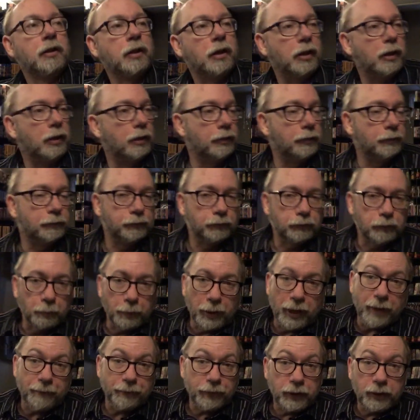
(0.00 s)
Um, but
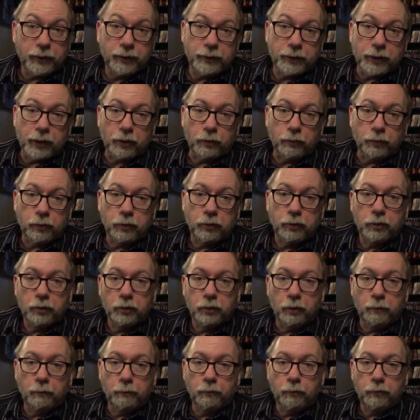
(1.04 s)
I haven't seen the second
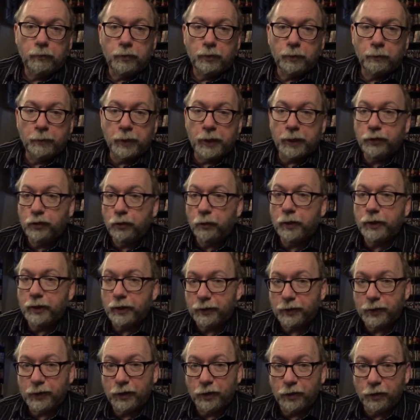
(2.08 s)
one. But I do want to get
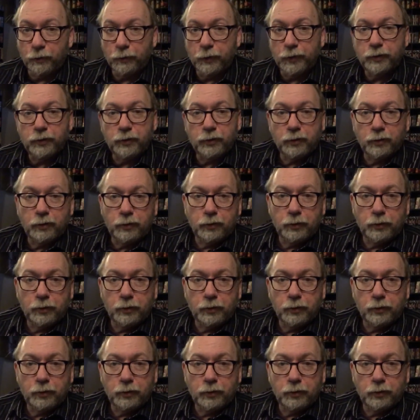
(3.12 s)
the keynote ones.